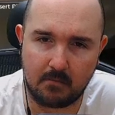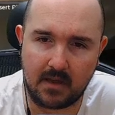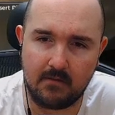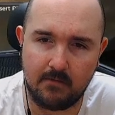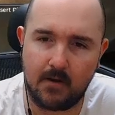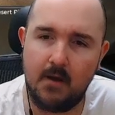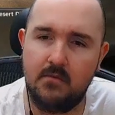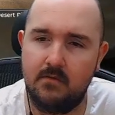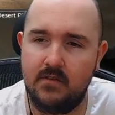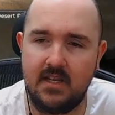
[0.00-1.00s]
getting vibes
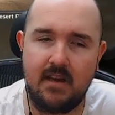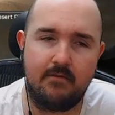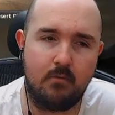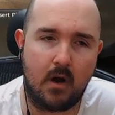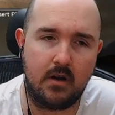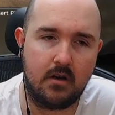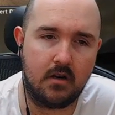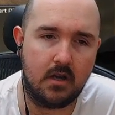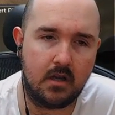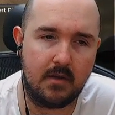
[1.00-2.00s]
of D F one and
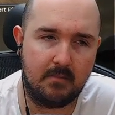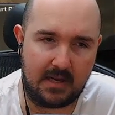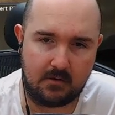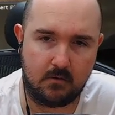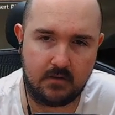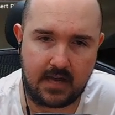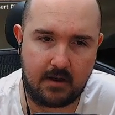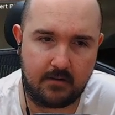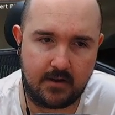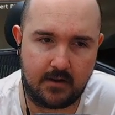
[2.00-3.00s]
Black Hawk
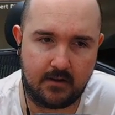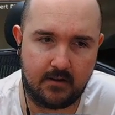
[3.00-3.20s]
Down here.